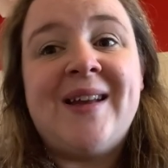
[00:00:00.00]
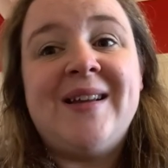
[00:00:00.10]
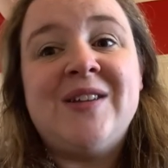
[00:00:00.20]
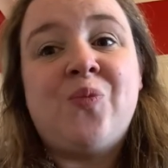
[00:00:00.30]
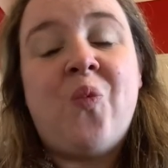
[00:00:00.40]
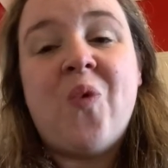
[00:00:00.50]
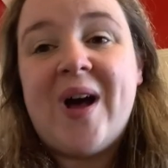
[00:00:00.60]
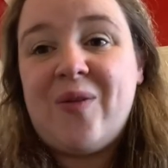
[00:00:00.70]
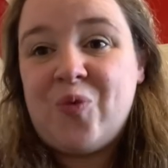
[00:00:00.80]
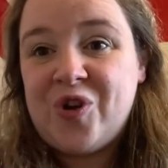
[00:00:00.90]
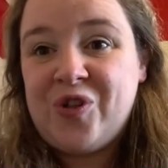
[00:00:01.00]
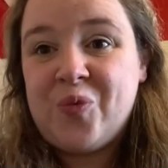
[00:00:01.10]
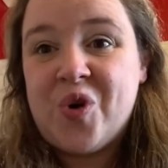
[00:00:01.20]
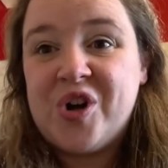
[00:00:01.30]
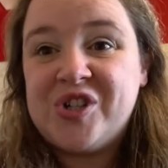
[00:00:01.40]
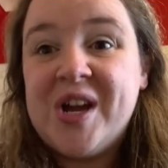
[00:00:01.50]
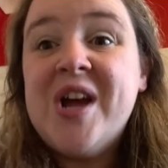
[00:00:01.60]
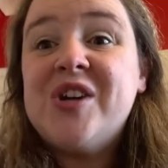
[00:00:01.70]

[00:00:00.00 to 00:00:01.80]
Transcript: and it is well worth a watch.